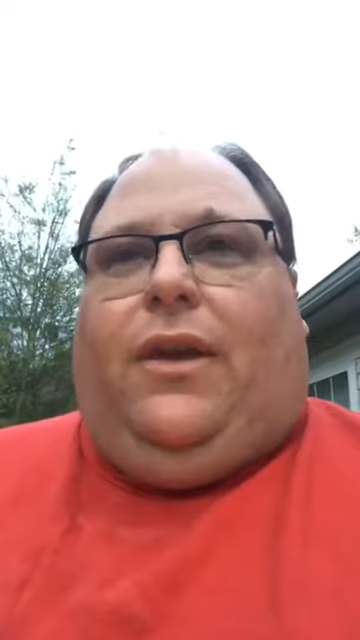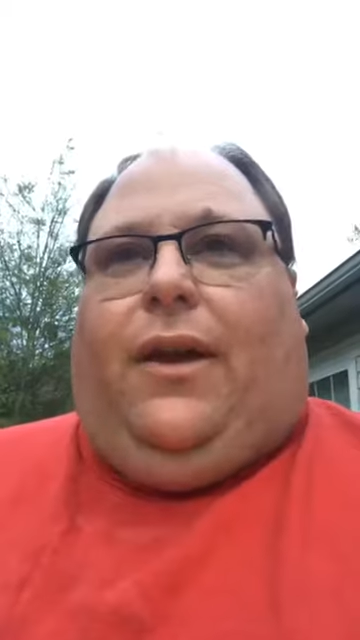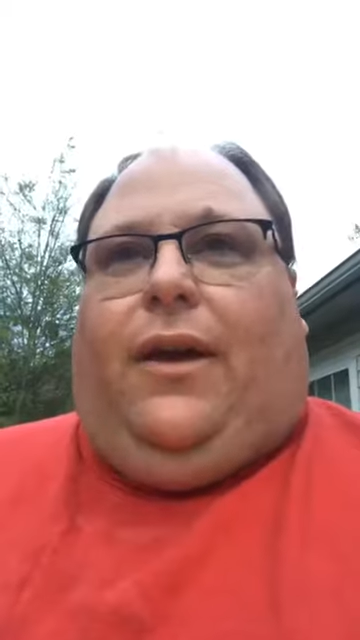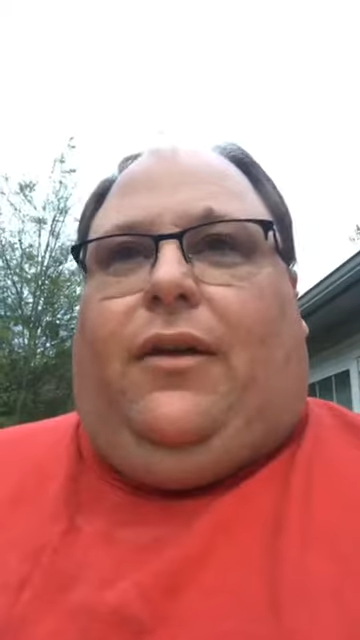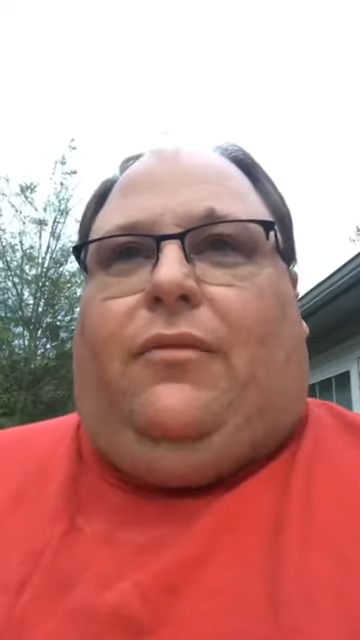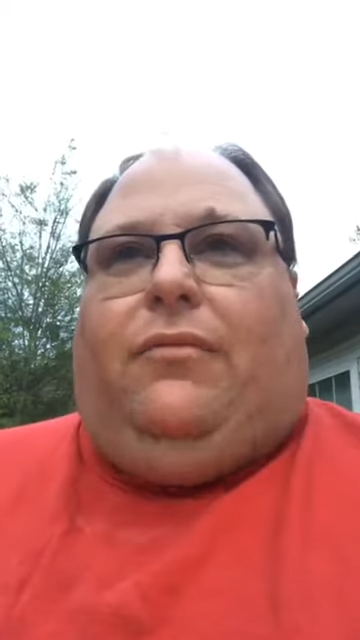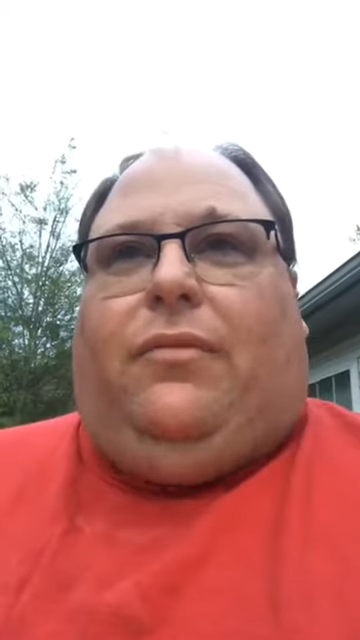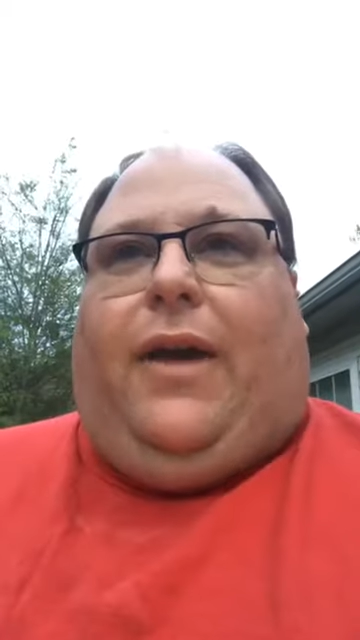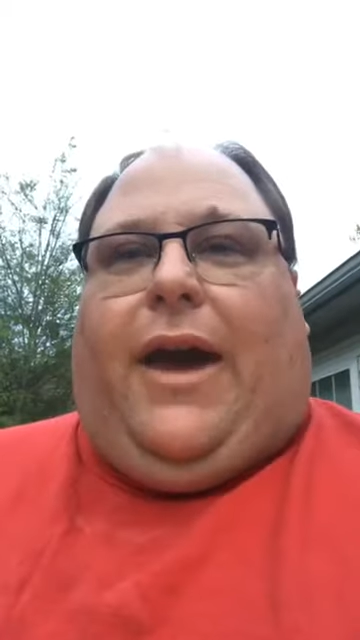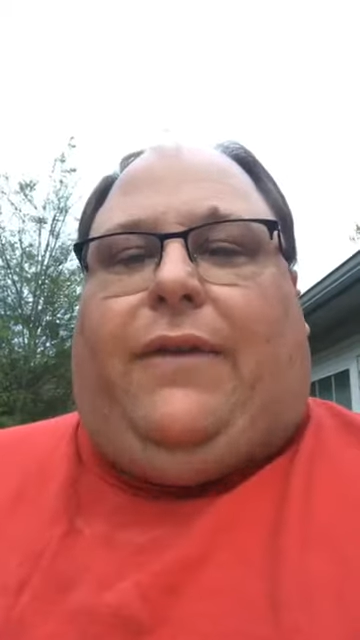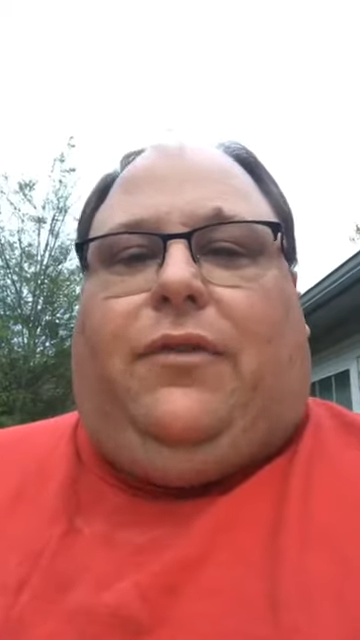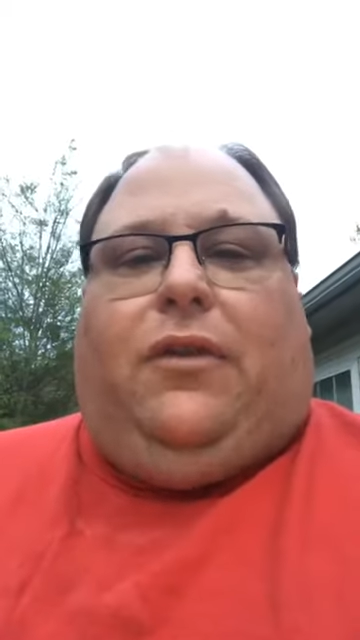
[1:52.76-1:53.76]
um,
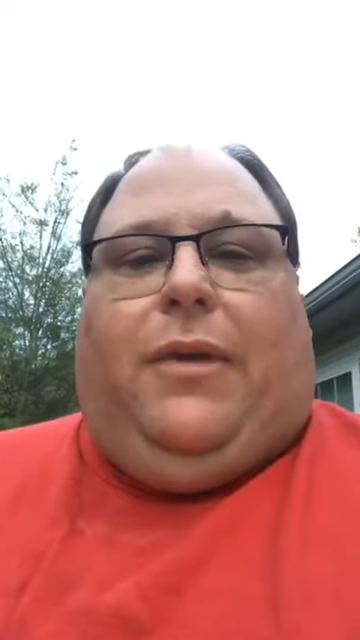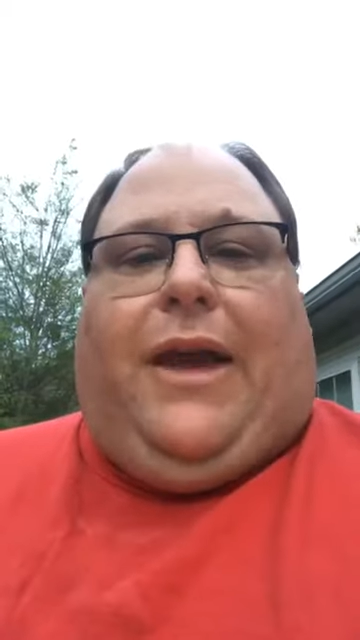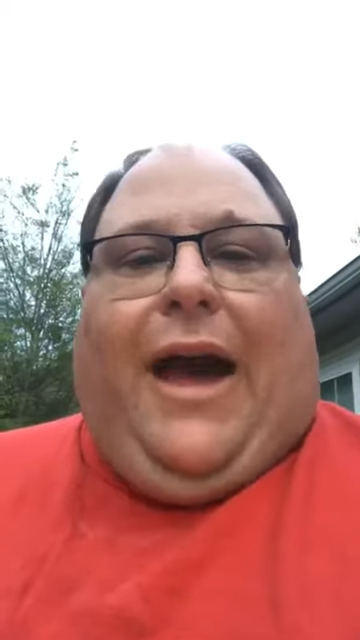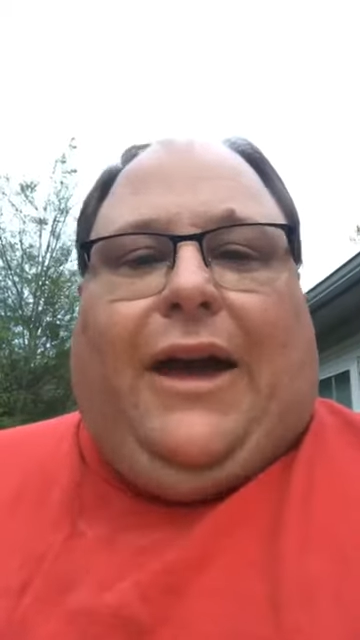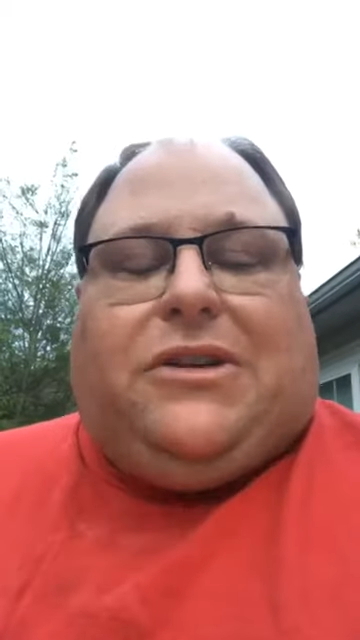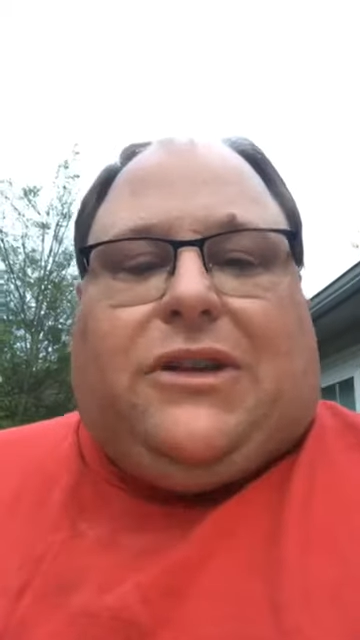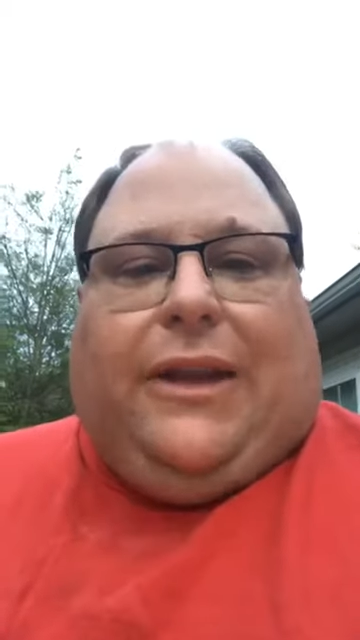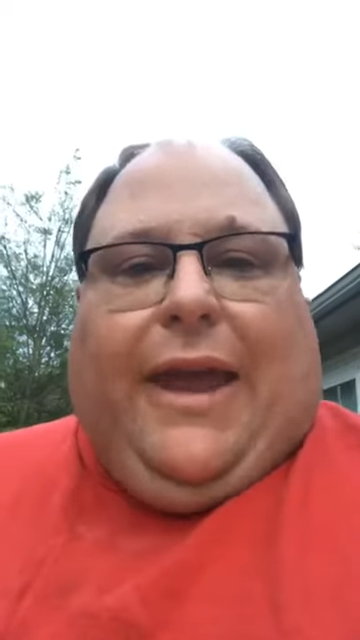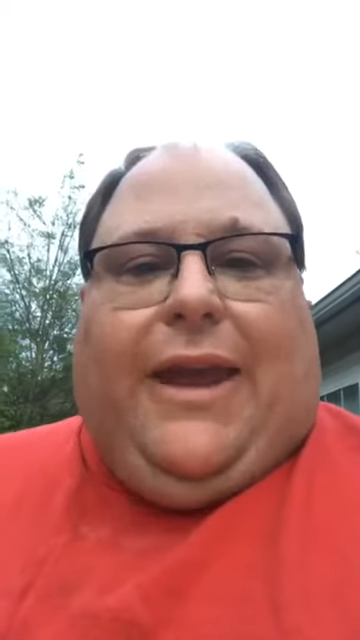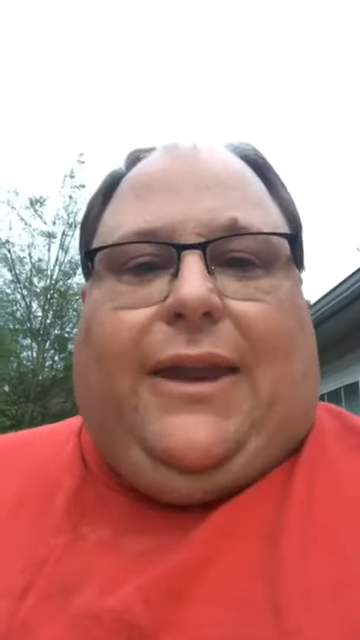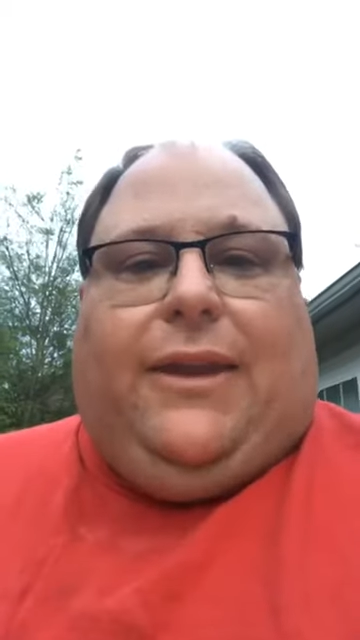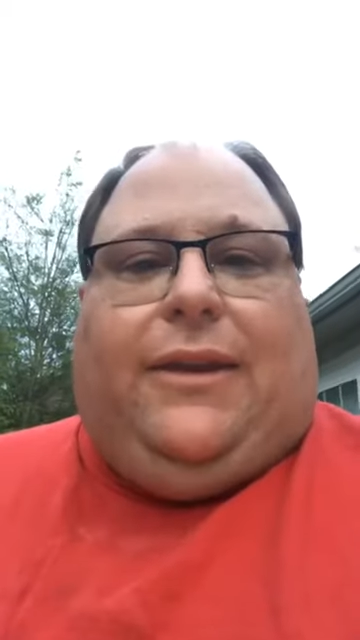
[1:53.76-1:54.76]
having to be
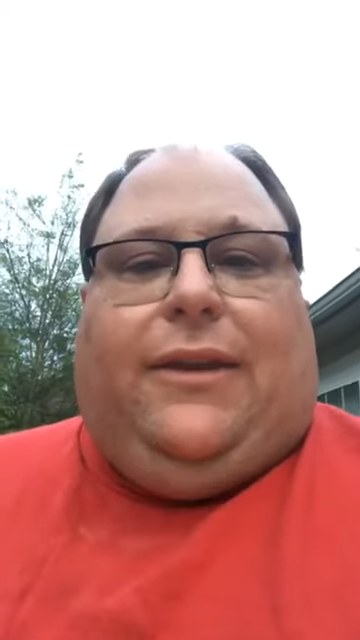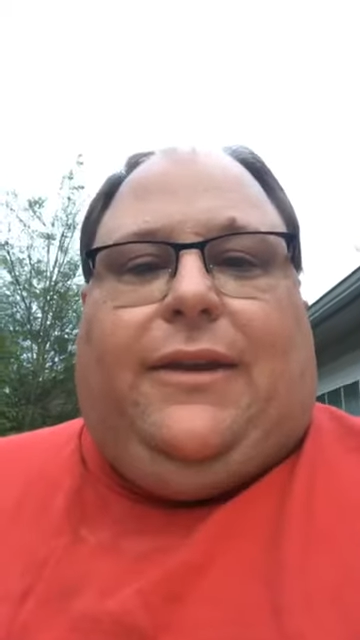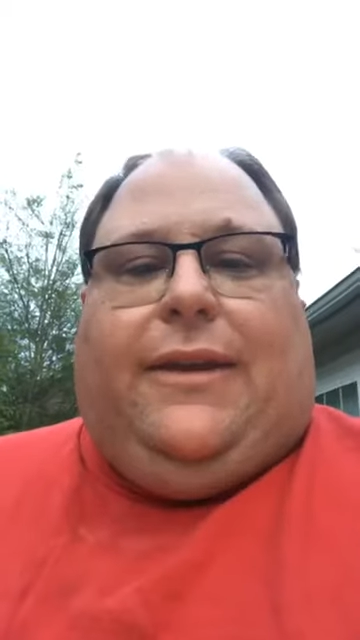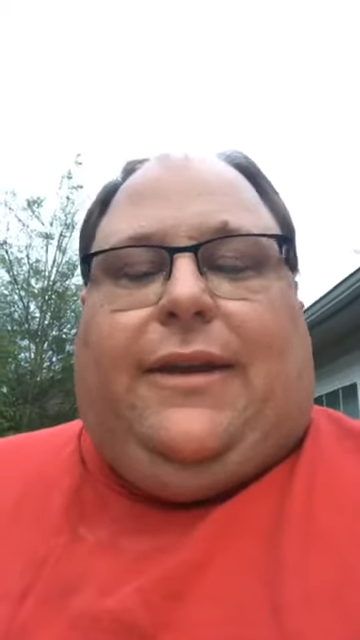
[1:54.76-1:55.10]
isolated.